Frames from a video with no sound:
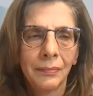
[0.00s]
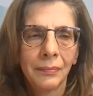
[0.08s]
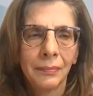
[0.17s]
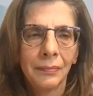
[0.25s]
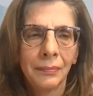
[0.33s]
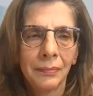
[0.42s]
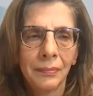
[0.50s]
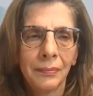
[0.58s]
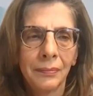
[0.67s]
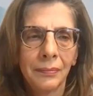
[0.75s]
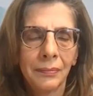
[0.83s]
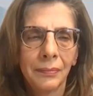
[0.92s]

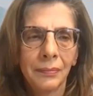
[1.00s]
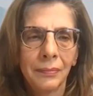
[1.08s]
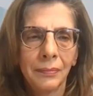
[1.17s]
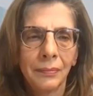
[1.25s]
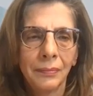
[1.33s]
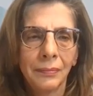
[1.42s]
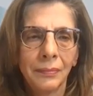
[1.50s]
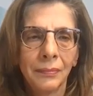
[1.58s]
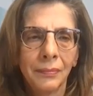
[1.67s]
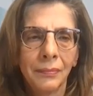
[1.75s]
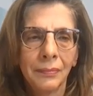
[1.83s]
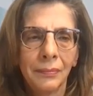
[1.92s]

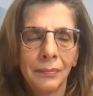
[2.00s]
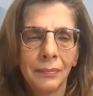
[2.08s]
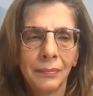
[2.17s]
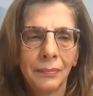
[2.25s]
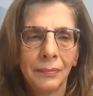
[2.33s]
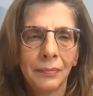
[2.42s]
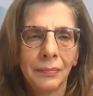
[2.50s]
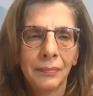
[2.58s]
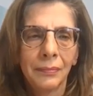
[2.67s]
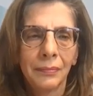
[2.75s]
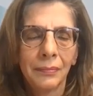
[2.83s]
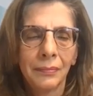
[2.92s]

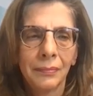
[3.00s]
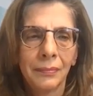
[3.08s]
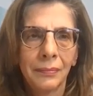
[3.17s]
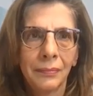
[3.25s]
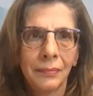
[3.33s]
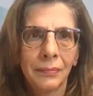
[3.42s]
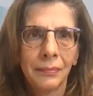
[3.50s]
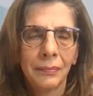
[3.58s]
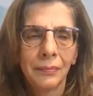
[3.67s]
This person isn't speaking.